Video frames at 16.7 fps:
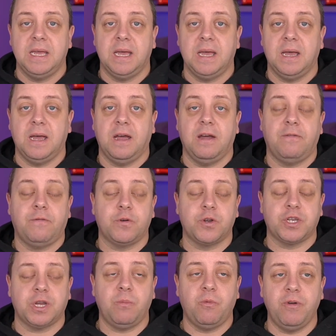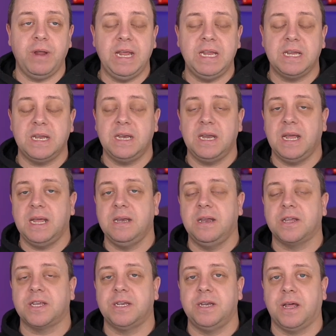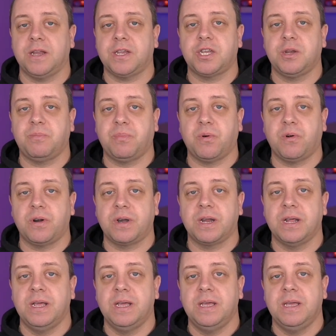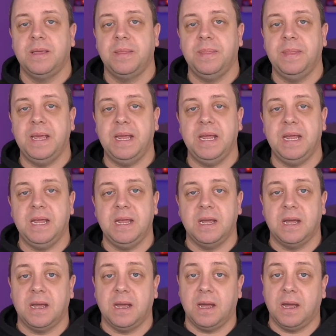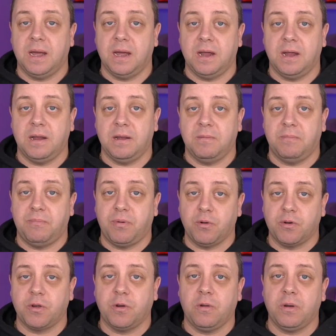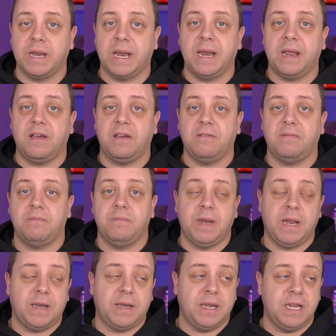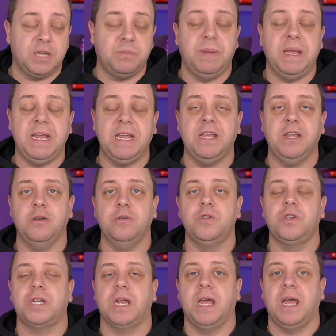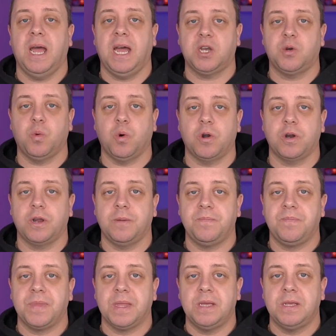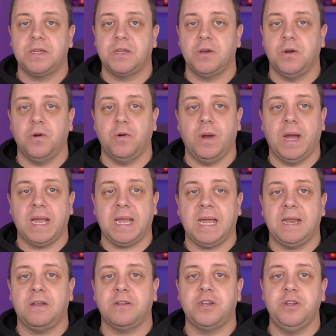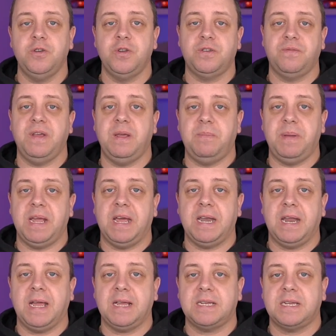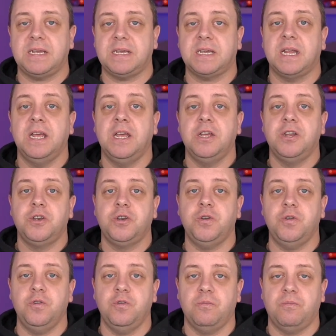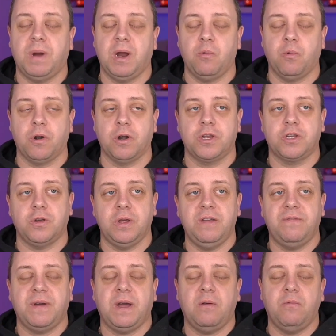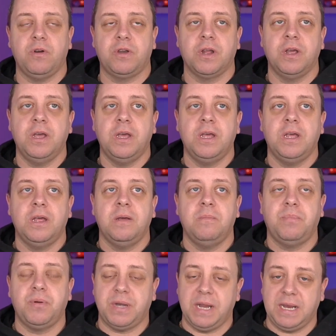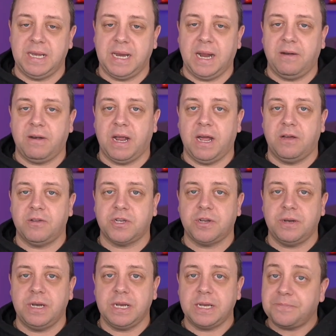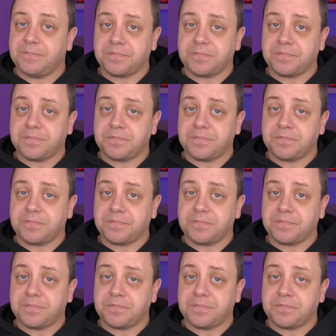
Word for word: uh, for some reason, it does not support the uh, protocol that, have, that is being used at work. So I cannot use VPN access to my work. So if I would put the entire house on it,